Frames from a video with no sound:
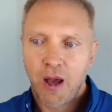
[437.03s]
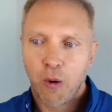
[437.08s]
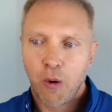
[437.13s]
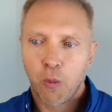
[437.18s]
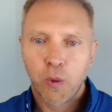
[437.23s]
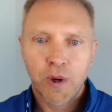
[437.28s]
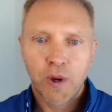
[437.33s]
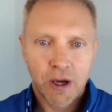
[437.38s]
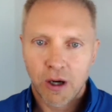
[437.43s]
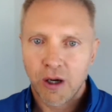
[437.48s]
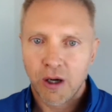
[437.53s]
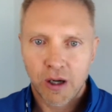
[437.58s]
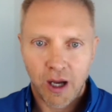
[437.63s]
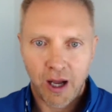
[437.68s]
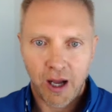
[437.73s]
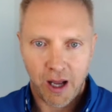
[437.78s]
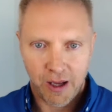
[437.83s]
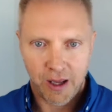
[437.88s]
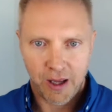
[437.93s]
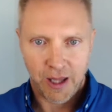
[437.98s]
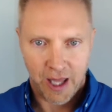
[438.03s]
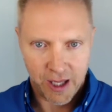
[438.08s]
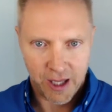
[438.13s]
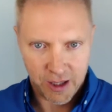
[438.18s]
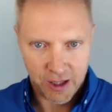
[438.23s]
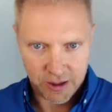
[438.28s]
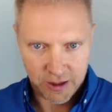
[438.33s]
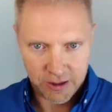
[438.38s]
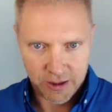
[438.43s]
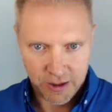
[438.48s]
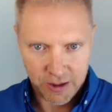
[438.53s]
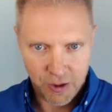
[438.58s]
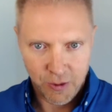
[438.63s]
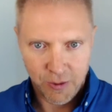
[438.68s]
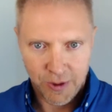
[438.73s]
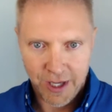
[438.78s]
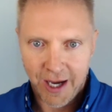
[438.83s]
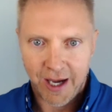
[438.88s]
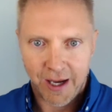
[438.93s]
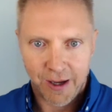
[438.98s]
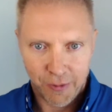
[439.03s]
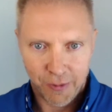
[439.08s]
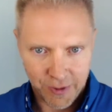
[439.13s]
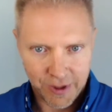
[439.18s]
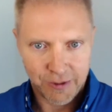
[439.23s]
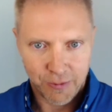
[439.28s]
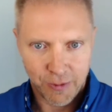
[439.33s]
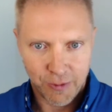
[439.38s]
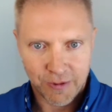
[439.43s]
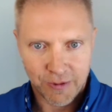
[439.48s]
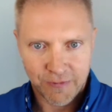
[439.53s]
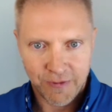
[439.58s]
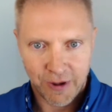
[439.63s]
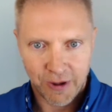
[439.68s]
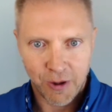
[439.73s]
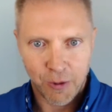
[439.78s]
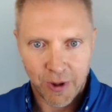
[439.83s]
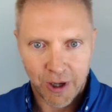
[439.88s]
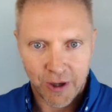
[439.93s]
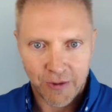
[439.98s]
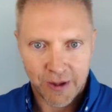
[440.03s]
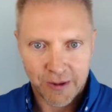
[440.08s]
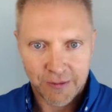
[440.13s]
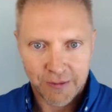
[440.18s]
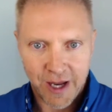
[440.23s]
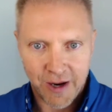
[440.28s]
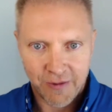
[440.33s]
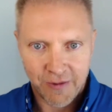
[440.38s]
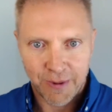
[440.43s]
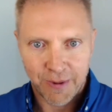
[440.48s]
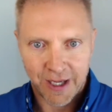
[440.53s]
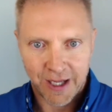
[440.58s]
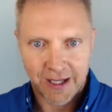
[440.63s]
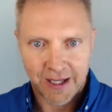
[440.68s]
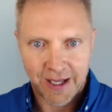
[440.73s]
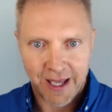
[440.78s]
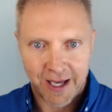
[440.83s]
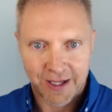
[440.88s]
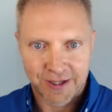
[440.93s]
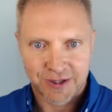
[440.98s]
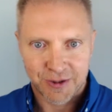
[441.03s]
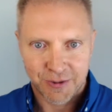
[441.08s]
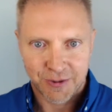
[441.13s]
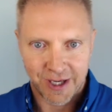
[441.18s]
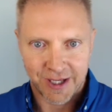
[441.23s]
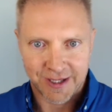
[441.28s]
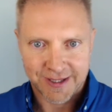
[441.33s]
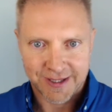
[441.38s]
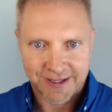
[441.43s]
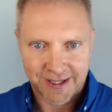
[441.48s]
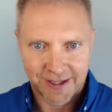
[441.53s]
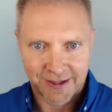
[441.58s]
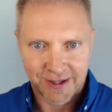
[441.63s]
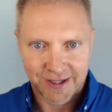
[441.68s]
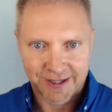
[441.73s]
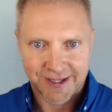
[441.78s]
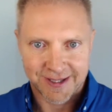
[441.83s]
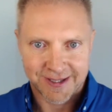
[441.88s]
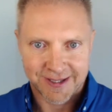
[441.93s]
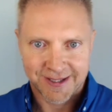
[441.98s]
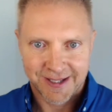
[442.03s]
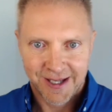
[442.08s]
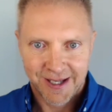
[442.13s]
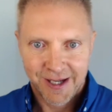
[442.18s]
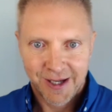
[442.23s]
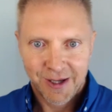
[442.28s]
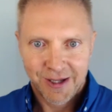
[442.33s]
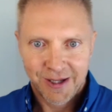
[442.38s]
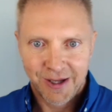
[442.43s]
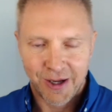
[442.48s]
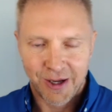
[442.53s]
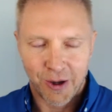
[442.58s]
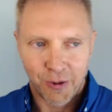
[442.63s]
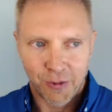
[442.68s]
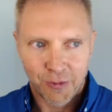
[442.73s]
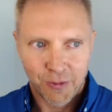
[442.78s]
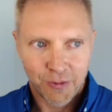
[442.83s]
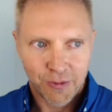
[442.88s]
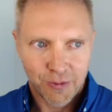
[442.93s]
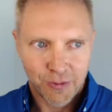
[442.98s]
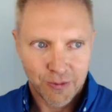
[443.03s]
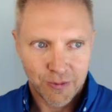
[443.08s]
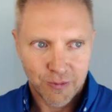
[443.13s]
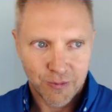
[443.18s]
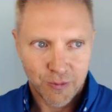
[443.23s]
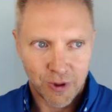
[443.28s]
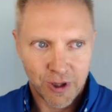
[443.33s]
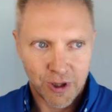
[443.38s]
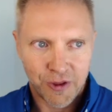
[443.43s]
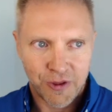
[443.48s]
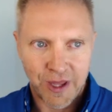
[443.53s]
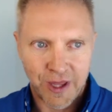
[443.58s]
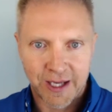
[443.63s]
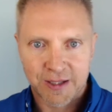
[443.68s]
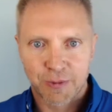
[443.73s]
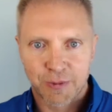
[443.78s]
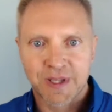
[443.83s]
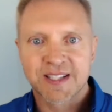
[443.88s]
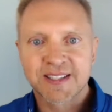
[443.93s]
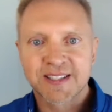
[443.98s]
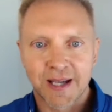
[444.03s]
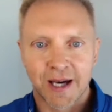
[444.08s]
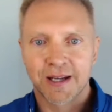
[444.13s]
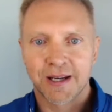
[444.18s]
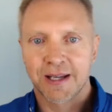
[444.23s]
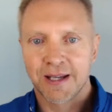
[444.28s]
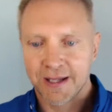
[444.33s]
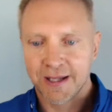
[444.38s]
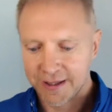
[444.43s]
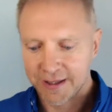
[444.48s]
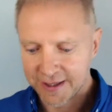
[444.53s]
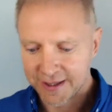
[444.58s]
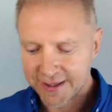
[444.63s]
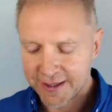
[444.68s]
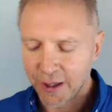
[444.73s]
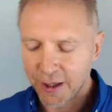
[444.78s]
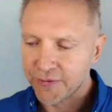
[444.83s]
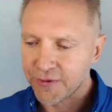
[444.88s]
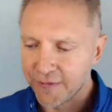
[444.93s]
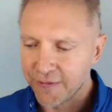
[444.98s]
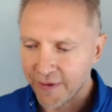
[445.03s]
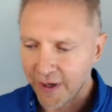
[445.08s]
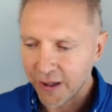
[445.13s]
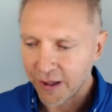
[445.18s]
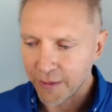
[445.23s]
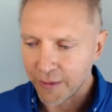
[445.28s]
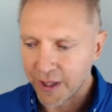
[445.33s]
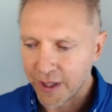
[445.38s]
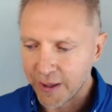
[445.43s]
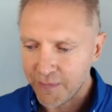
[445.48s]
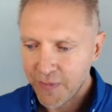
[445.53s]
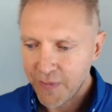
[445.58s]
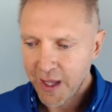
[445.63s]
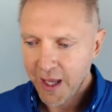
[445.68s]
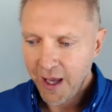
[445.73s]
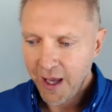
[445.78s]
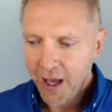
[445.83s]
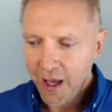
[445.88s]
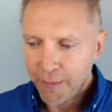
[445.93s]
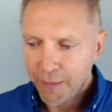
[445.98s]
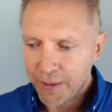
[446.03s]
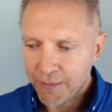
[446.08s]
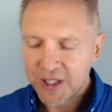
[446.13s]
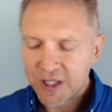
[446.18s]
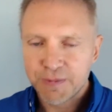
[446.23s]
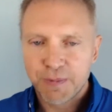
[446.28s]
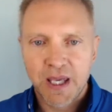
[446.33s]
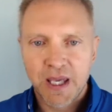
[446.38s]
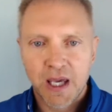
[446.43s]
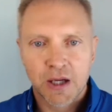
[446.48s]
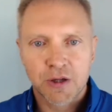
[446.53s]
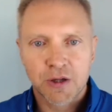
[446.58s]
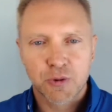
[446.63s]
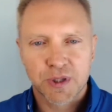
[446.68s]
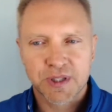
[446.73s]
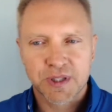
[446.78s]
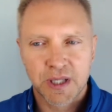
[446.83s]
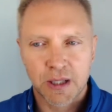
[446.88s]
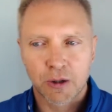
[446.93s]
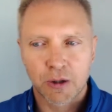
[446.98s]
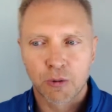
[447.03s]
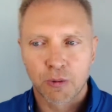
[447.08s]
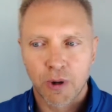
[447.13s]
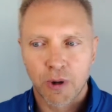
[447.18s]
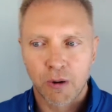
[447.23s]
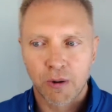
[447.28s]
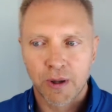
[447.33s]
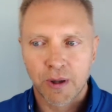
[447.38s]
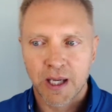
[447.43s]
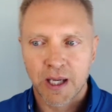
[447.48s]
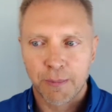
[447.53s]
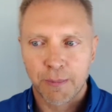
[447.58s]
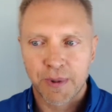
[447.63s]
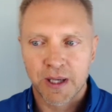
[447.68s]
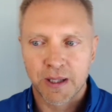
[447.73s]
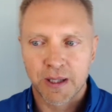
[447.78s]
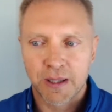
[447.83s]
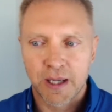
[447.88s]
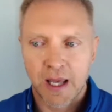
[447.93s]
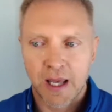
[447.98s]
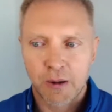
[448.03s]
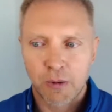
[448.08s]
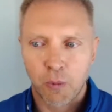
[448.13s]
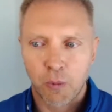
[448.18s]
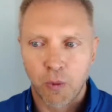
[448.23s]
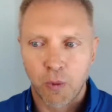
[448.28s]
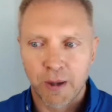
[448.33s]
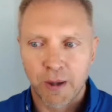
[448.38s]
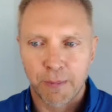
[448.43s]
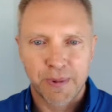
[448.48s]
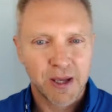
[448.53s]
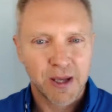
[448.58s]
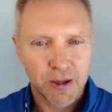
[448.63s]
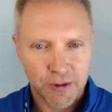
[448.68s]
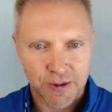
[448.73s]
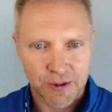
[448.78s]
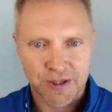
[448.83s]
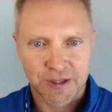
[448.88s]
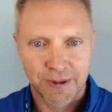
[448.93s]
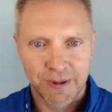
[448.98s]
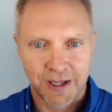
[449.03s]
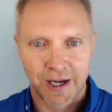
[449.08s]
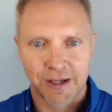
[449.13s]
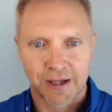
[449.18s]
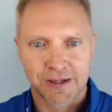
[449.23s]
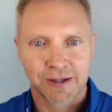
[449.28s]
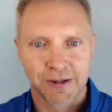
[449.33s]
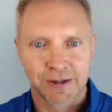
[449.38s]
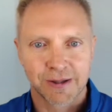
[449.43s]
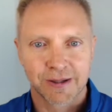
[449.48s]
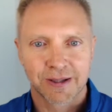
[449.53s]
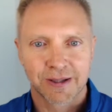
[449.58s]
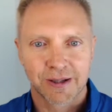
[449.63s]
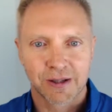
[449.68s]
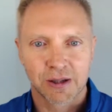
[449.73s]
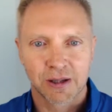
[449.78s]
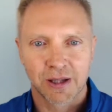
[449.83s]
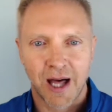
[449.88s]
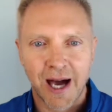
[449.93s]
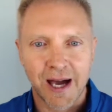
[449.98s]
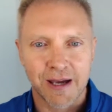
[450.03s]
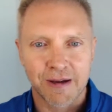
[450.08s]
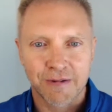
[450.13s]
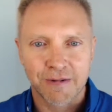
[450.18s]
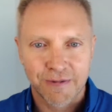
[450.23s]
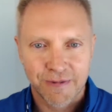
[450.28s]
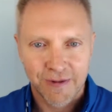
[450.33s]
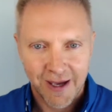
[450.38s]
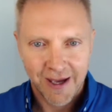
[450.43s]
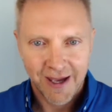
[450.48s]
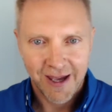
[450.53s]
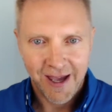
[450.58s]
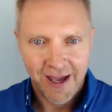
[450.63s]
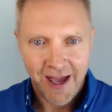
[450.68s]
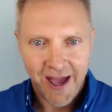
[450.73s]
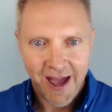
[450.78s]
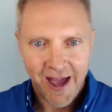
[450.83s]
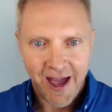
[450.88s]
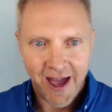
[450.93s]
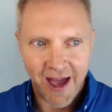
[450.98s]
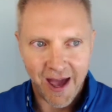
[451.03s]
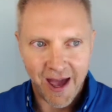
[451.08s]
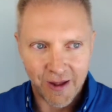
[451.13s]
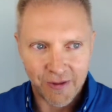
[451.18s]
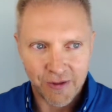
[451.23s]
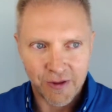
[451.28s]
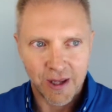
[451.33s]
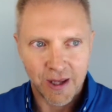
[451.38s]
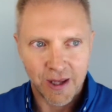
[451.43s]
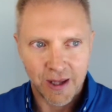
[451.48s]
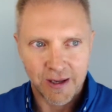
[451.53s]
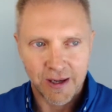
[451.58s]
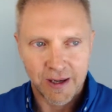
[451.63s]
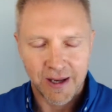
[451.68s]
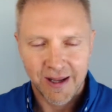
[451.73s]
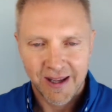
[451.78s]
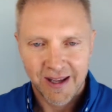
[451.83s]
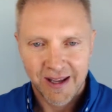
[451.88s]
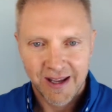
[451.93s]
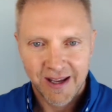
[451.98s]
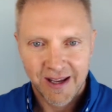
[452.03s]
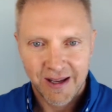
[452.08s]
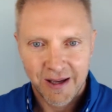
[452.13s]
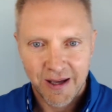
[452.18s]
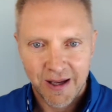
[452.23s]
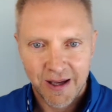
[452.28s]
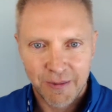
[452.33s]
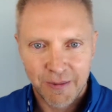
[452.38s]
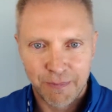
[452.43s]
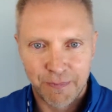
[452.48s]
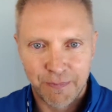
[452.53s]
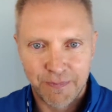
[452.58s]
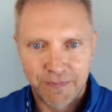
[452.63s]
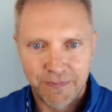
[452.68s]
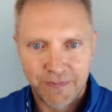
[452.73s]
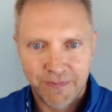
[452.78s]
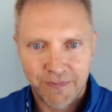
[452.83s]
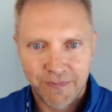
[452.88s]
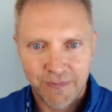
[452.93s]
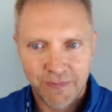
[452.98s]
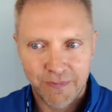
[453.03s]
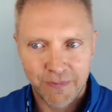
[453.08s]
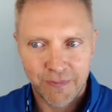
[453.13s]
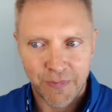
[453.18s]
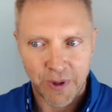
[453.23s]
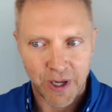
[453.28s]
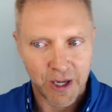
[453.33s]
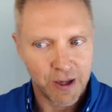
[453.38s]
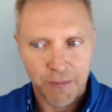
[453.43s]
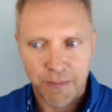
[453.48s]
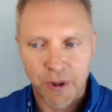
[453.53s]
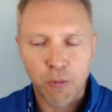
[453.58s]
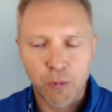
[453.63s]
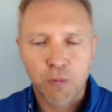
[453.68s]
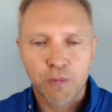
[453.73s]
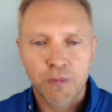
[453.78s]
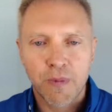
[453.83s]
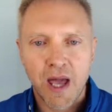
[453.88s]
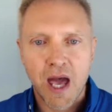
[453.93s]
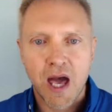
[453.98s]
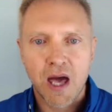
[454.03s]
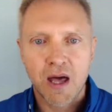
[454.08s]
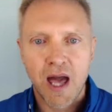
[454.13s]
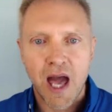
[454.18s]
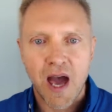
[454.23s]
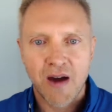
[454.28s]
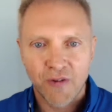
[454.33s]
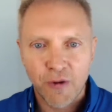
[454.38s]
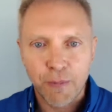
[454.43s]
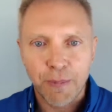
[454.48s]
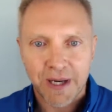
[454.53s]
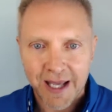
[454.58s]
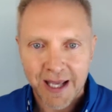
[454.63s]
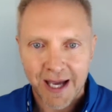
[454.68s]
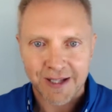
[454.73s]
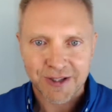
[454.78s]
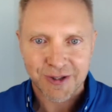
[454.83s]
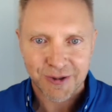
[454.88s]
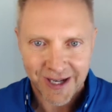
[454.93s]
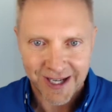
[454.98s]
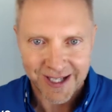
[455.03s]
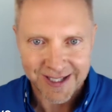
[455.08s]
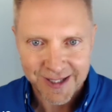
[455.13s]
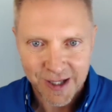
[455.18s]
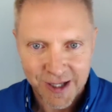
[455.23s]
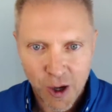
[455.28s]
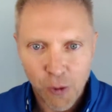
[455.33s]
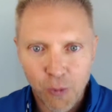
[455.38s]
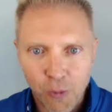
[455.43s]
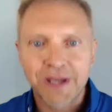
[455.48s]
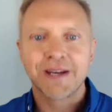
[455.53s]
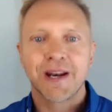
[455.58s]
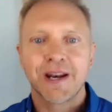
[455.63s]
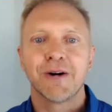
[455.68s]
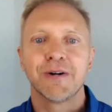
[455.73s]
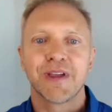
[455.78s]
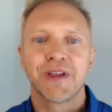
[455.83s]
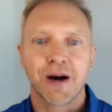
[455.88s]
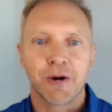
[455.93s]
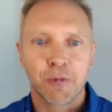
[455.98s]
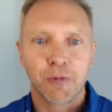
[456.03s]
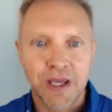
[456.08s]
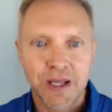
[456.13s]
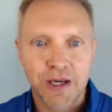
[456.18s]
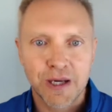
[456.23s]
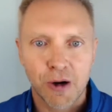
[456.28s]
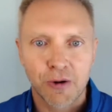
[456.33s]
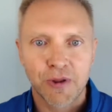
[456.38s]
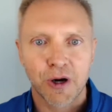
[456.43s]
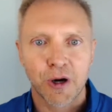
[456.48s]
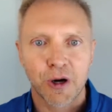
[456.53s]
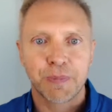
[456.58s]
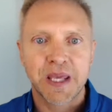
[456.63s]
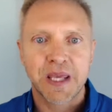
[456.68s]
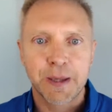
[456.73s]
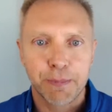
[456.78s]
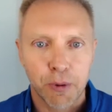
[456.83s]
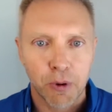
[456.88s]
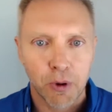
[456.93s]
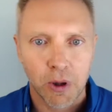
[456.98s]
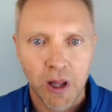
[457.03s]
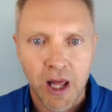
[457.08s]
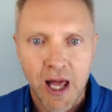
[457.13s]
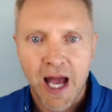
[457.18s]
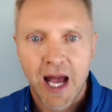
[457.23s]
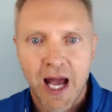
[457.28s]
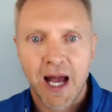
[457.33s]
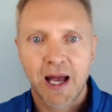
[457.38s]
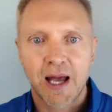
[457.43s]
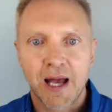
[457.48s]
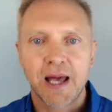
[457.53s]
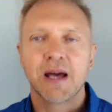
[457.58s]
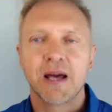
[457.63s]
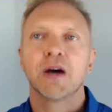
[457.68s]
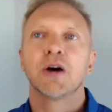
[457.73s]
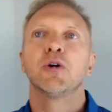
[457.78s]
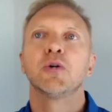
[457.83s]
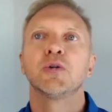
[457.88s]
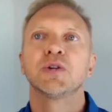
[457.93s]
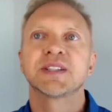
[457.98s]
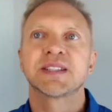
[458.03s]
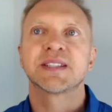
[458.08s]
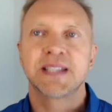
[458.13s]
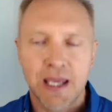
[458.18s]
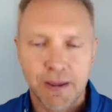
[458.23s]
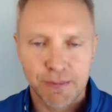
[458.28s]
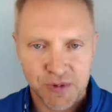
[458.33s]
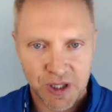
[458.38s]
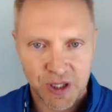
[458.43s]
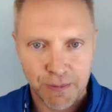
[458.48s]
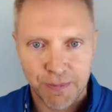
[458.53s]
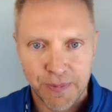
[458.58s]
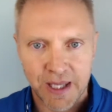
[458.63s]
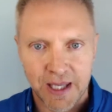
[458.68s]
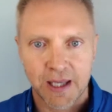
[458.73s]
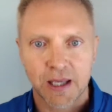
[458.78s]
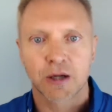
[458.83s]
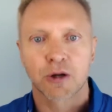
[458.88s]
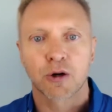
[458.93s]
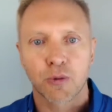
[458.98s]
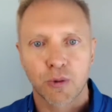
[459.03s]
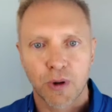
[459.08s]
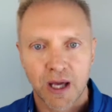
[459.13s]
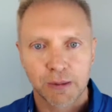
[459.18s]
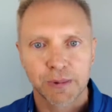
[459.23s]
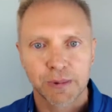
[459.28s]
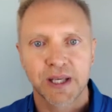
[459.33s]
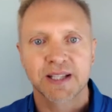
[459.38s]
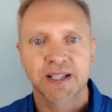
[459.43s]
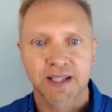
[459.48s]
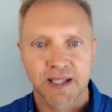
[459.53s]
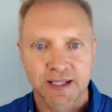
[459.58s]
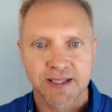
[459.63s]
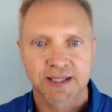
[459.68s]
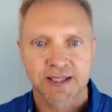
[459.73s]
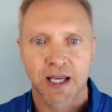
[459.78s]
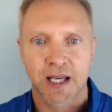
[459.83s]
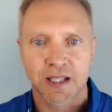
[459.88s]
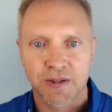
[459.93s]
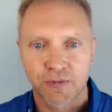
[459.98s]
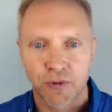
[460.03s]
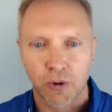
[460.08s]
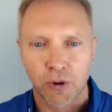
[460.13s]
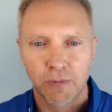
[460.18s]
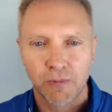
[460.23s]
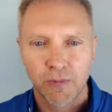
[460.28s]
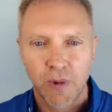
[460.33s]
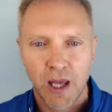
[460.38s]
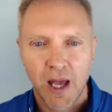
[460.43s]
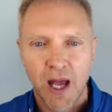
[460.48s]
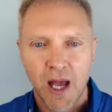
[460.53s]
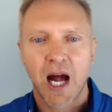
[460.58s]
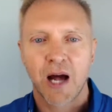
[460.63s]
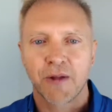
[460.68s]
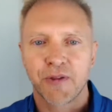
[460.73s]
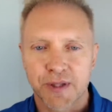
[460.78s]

We all, you and I, we were very aware that everybody has stress. And this is, one of the things we study in self-development. But it must be interesting growing up in what appears to be an idyllic life. And then, but everybody has stress. We know that. We know there are people who seem to be incredibly successful at